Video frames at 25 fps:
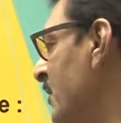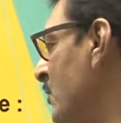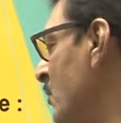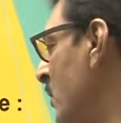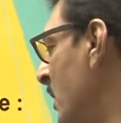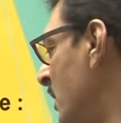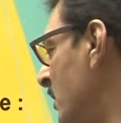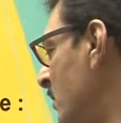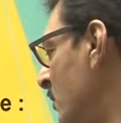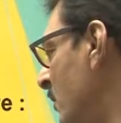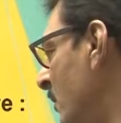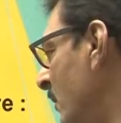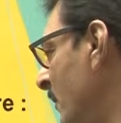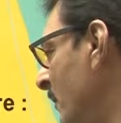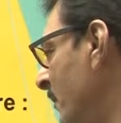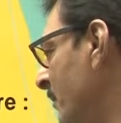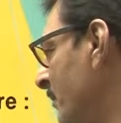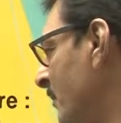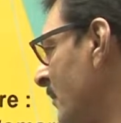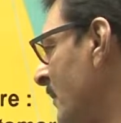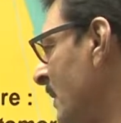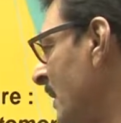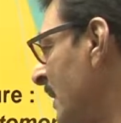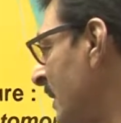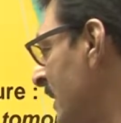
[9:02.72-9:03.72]
you are wrong.
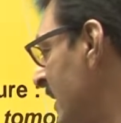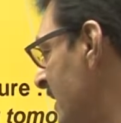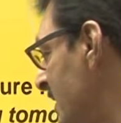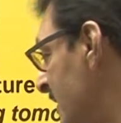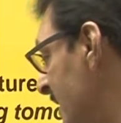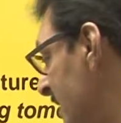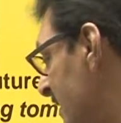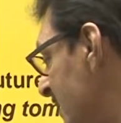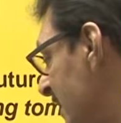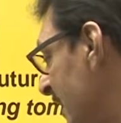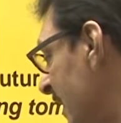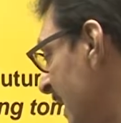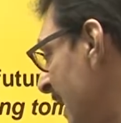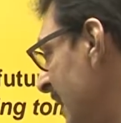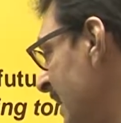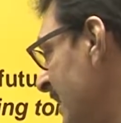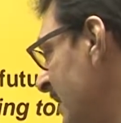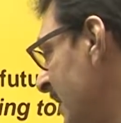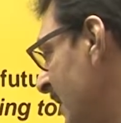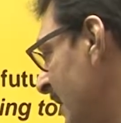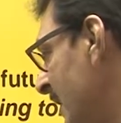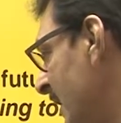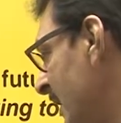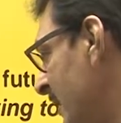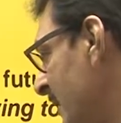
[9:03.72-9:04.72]
This is
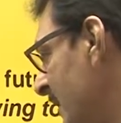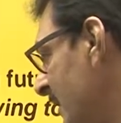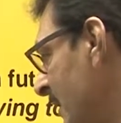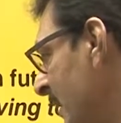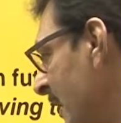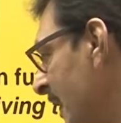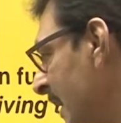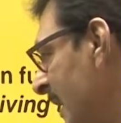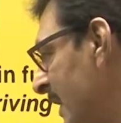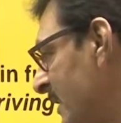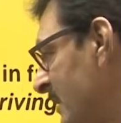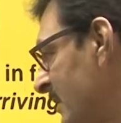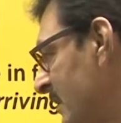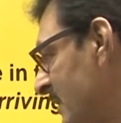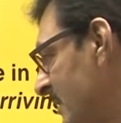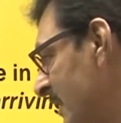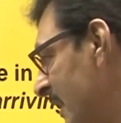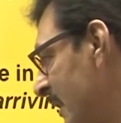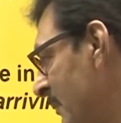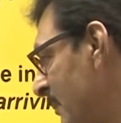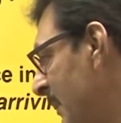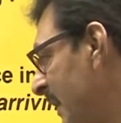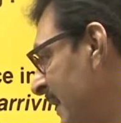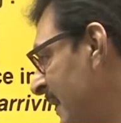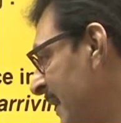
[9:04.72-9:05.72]
incorrect. The correct
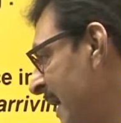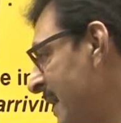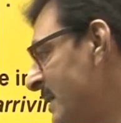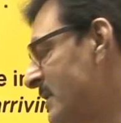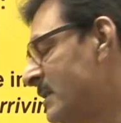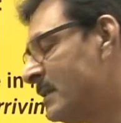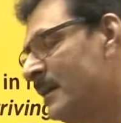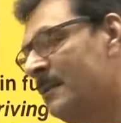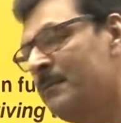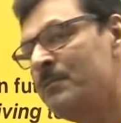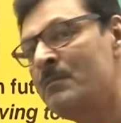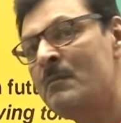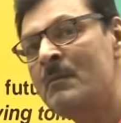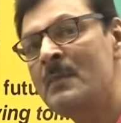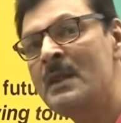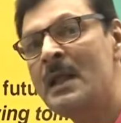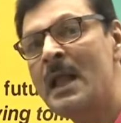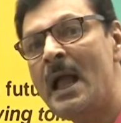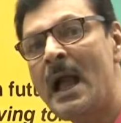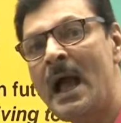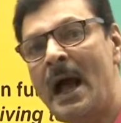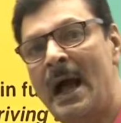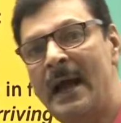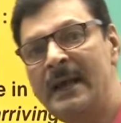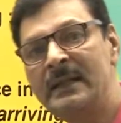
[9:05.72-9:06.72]
statement is
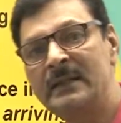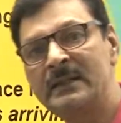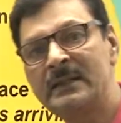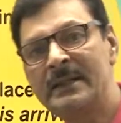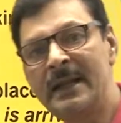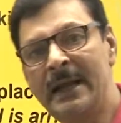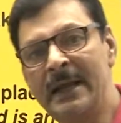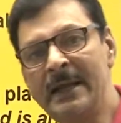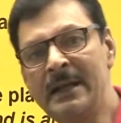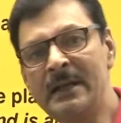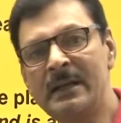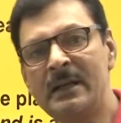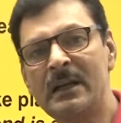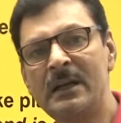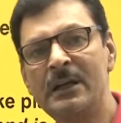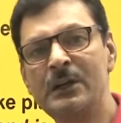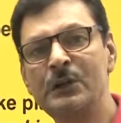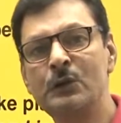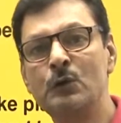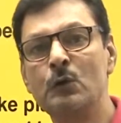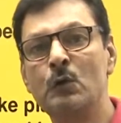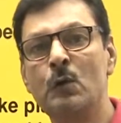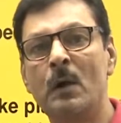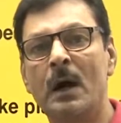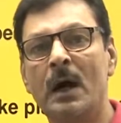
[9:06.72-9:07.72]
I think
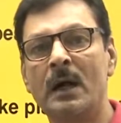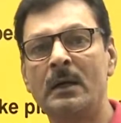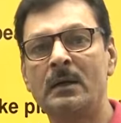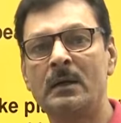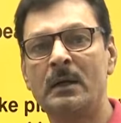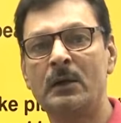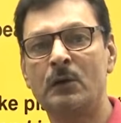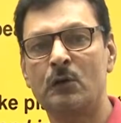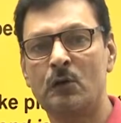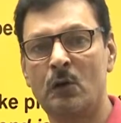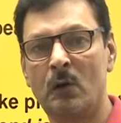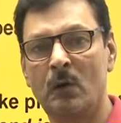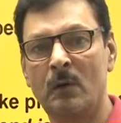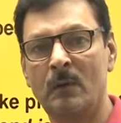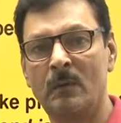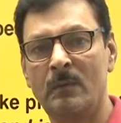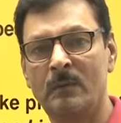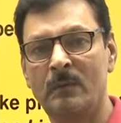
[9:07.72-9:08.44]
you are wrong.